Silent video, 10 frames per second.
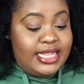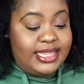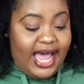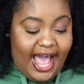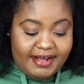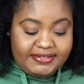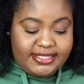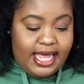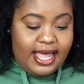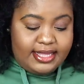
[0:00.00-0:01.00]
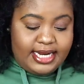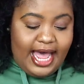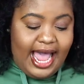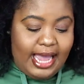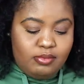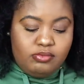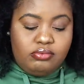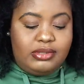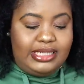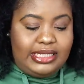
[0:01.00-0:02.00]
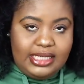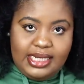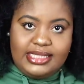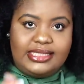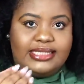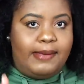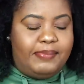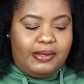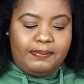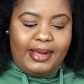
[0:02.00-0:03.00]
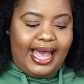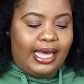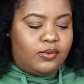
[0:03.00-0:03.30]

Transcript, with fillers: that I've said that I'm really stepping back